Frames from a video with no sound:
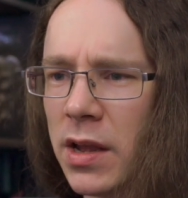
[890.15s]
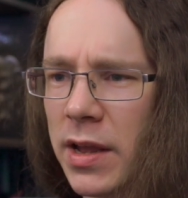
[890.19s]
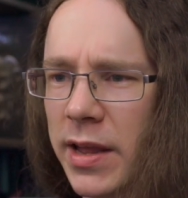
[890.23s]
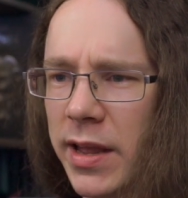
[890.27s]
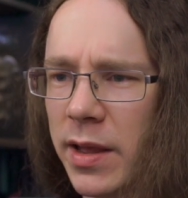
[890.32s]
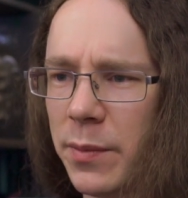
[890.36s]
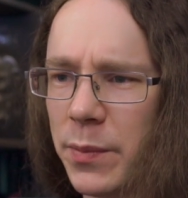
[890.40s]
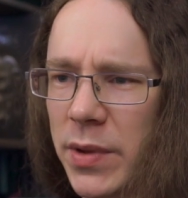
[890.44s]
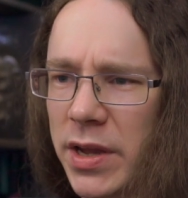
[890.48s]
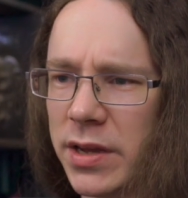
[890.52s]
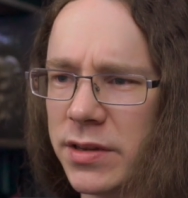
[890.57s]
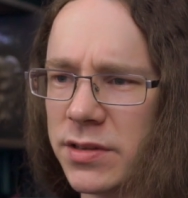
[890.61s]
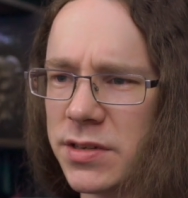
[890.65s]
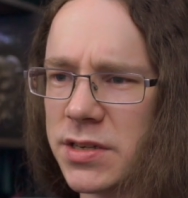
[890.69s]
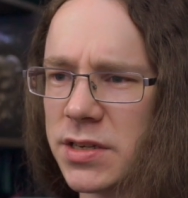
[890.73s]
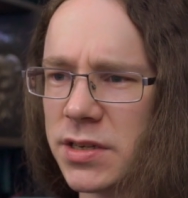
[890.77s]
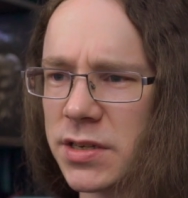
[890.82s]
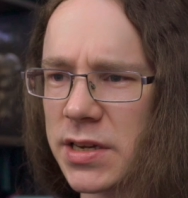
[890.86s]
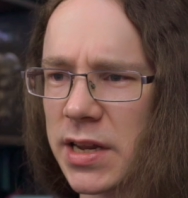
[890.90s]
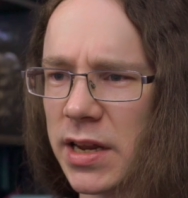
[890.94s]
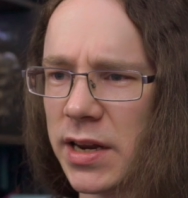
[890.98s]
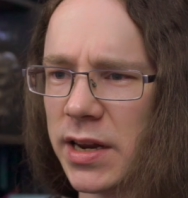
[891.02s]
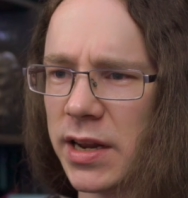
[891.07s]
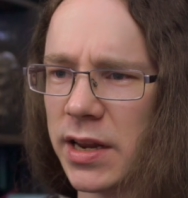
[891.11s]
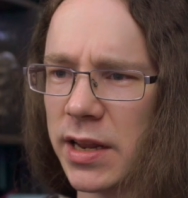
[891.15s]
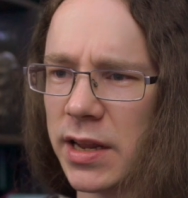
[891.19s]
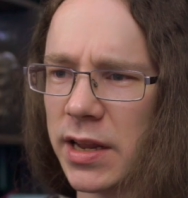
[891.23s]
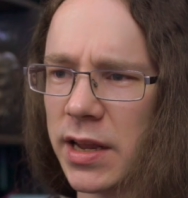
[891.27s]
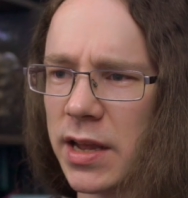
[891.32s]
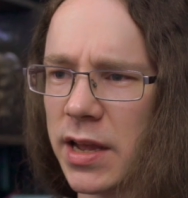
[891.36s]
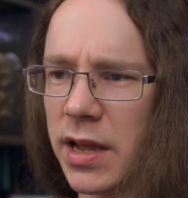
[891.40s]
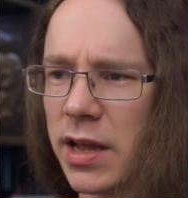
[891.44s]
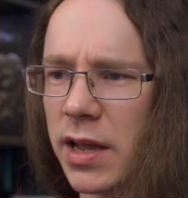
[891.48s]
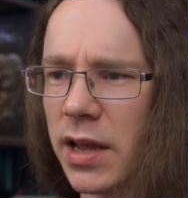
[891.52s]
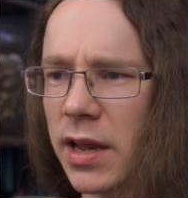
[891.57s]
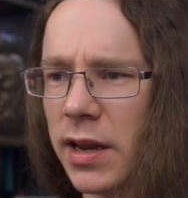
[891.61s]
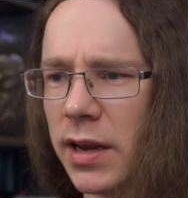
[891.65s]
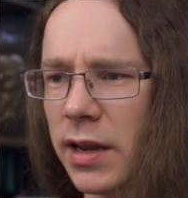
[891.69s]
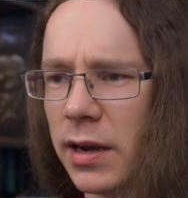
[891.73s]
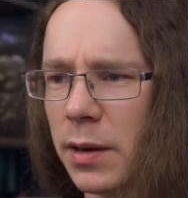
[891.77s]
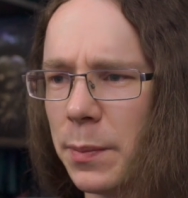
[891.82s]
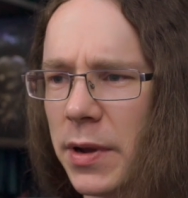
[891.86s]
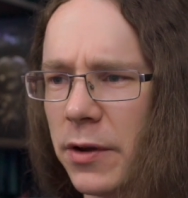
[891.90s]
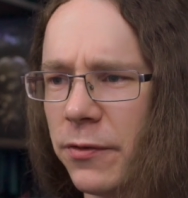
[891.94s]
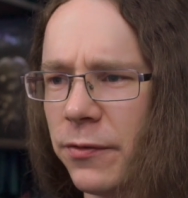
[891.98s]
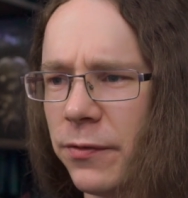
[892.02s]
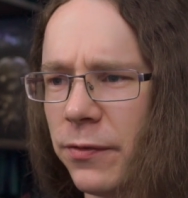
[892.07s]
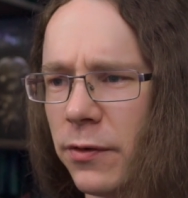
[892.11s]
Hitman's is getting a little
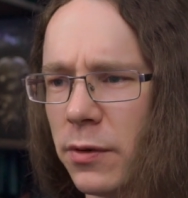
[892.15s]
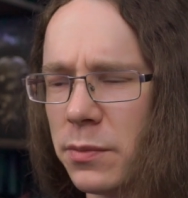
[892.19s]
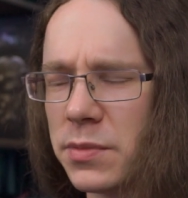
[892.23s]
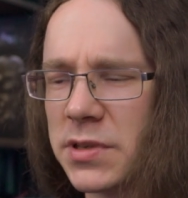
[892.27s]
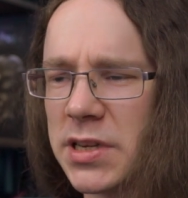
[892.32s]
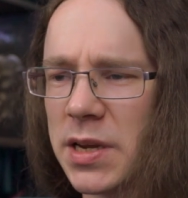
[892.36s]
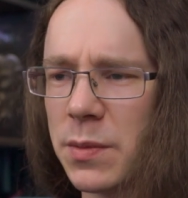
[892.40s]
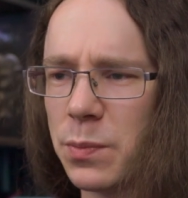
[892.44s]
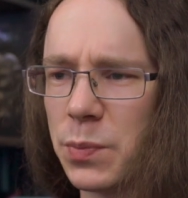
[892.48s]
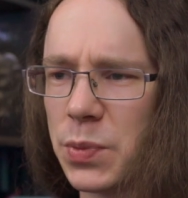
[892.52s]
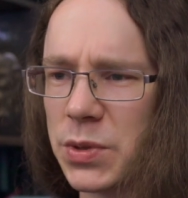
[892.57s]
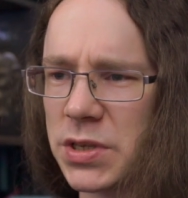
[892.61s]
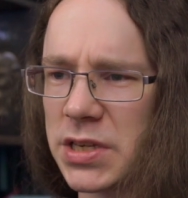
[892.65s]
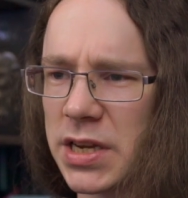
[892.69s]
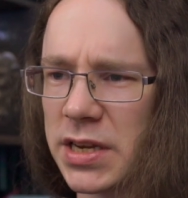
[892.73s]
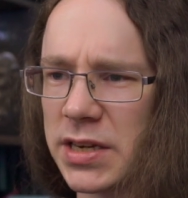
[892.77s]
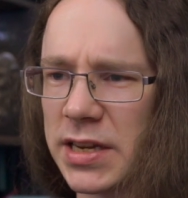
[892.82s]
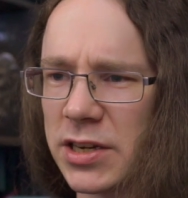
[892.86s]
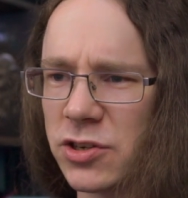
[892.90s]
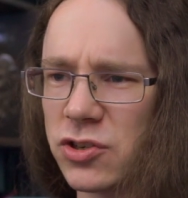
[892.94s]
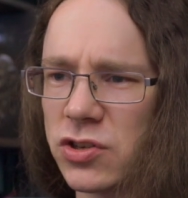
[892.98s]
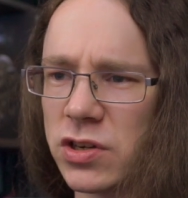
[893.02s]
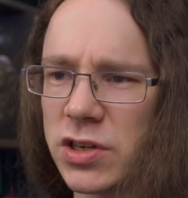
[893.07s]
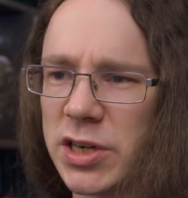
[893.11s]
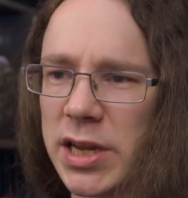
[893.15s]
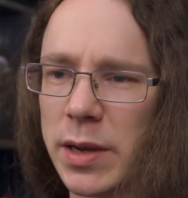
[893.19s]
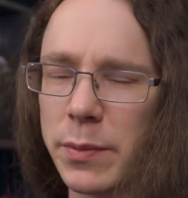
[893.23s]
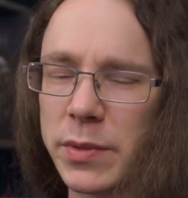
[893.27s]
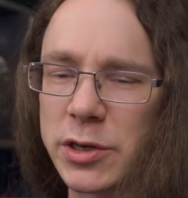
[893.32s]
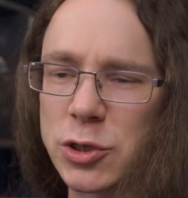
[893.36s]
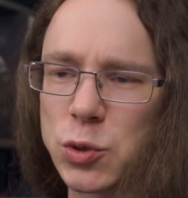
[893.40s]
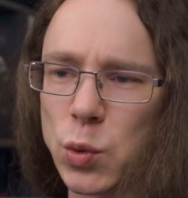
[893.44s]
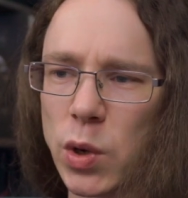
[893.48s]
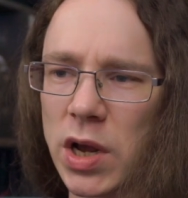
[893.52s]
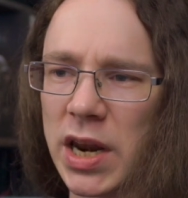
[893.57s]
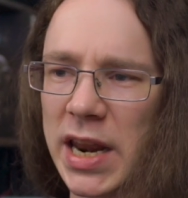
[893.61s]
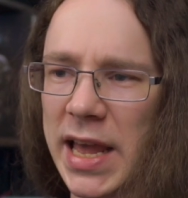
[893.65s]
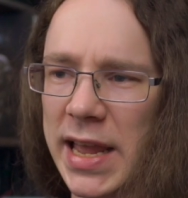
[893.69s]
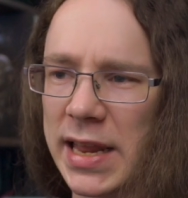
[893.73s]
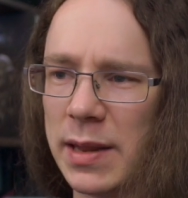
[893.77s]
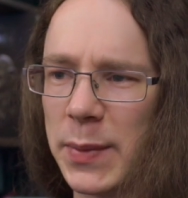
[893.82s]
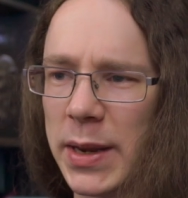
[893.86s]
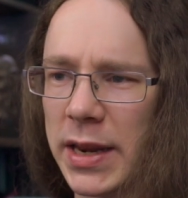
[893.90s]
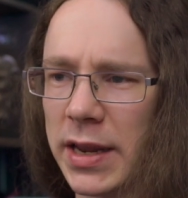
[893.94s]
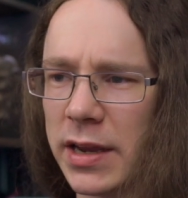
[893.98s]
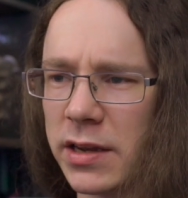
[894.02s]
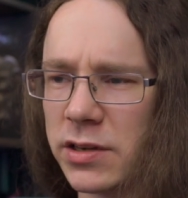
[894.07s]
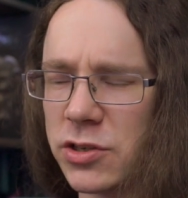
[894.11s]
buff from 10% extra damage while
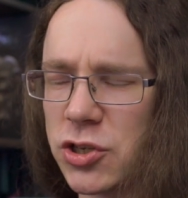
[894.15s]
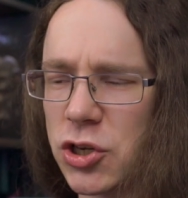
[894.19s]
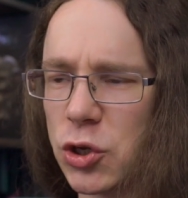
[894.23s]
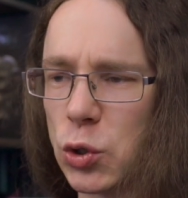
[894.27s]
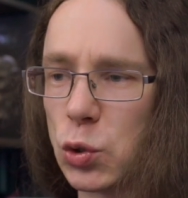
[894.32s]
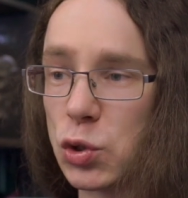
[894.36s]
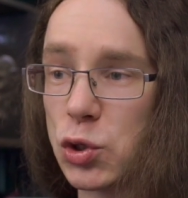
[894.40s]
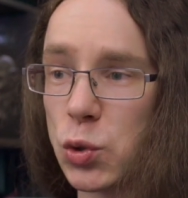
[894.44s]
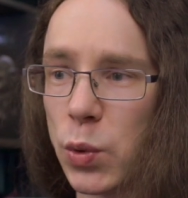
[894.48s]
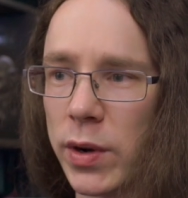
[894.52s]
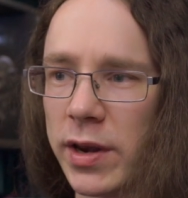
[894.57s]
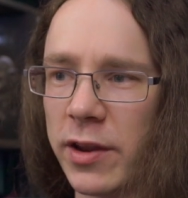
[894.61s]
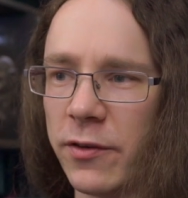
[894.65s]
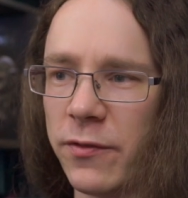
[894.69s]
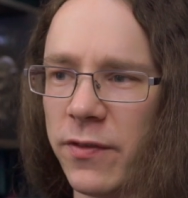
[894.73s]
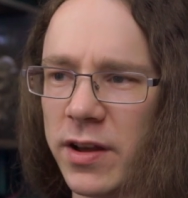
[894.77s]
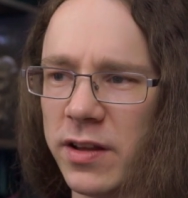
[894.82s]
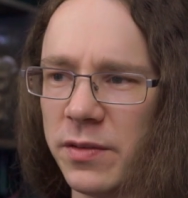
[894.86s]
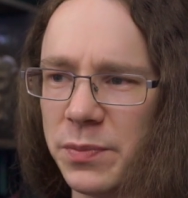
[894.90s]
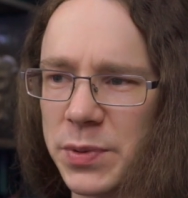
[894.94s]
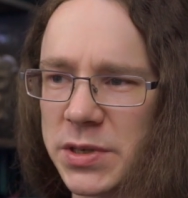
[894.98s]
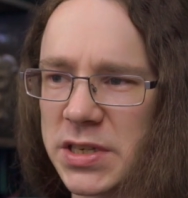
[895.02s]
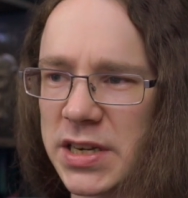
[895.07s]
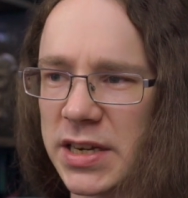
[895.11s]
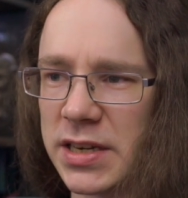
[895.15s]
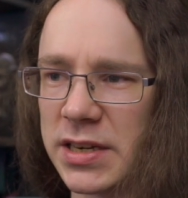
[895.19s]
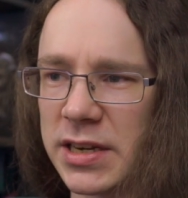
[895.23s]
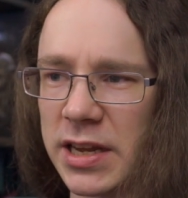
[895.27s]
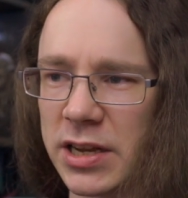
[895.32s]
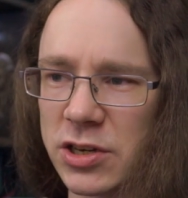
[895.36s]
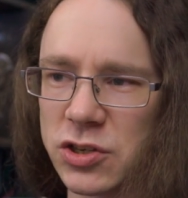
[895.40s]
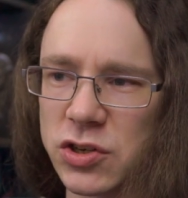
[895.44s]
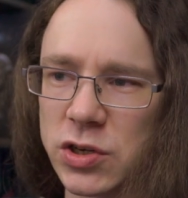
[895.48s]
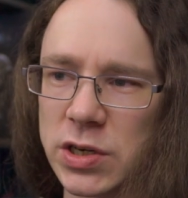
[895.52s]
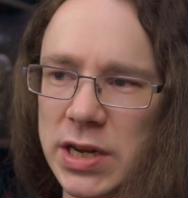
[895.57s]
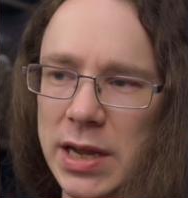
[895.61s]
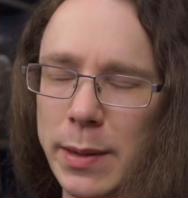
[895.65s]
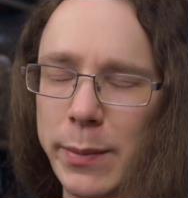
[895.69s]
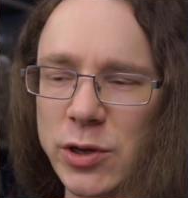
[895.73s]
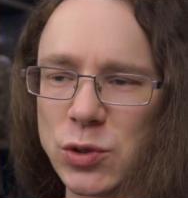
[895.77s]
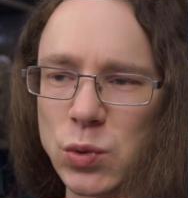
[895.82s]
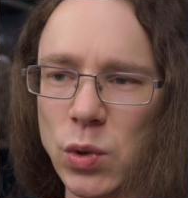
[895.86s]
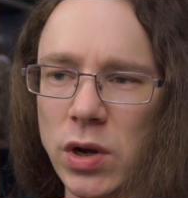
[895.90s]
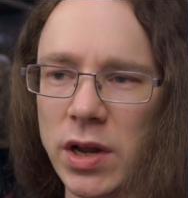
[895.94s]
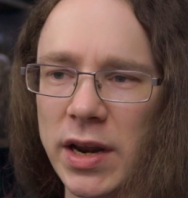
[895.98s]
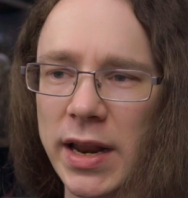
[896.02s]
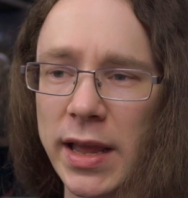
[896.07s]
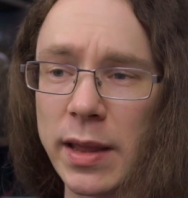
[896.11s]
aiming to 25% extra damage
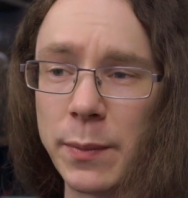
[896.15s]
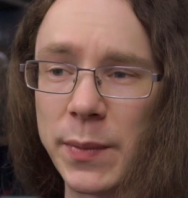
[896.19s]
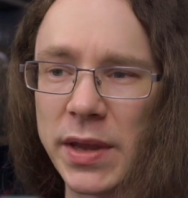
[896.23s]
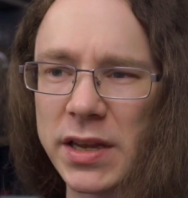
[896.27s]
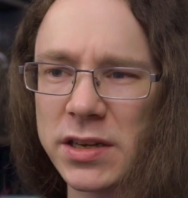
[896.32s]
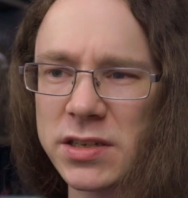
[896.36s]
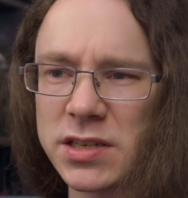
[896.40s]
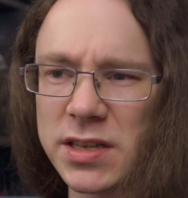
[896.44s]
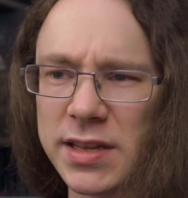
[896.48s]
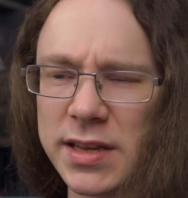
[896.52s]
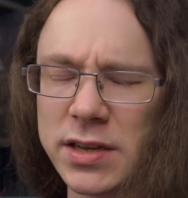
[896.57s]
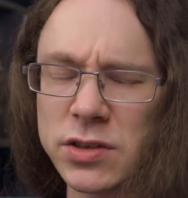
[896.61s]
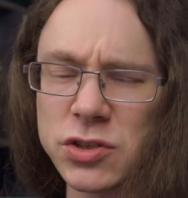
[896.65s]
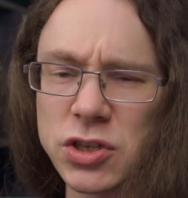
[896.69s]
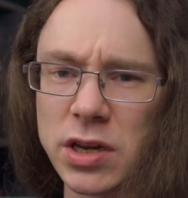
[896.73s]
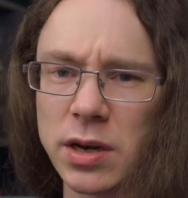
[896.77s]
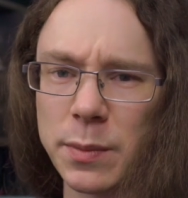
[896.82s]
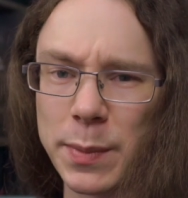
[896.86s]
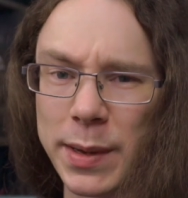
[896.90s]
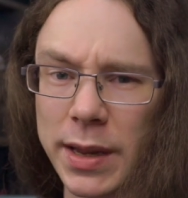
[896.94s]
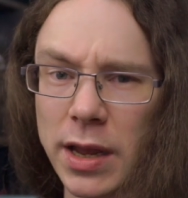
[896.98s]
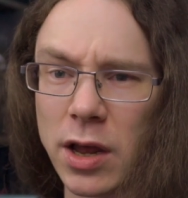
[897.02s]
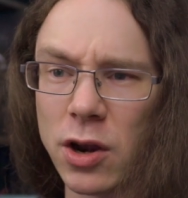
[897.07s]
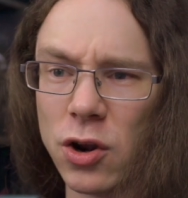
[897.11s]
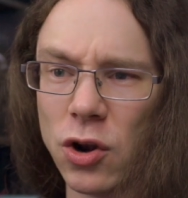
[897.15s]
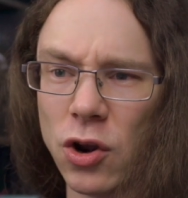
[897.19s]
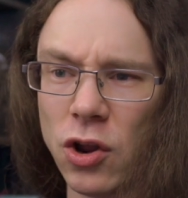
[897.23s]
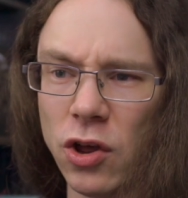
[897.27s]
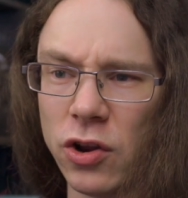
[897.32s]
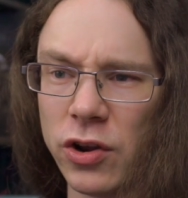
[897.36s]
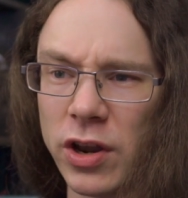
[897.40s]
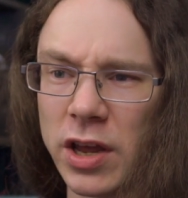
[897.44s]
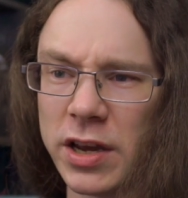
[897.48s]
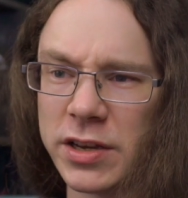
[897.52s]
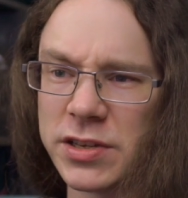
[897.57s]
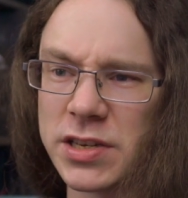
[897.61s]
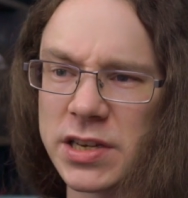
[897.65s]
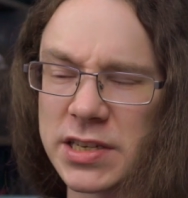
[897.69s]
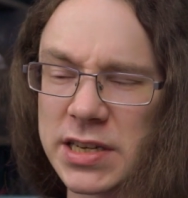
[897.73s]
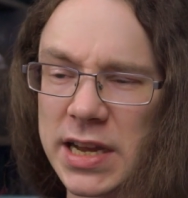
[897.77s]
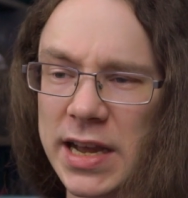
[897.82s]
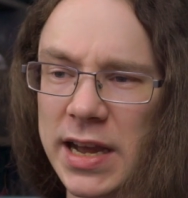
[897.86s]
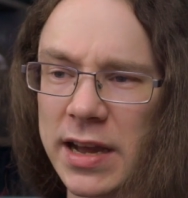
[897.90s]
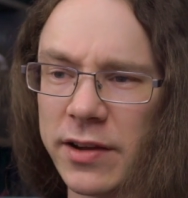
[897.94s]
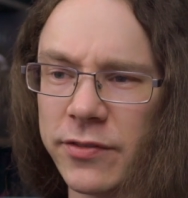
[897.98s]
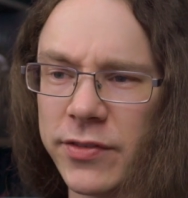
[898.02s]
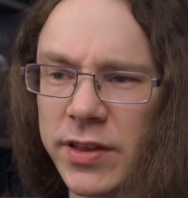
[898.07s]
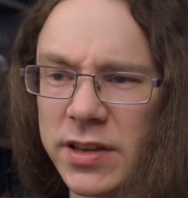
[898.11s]
while aiming, so that's going to be a lot nicer to have.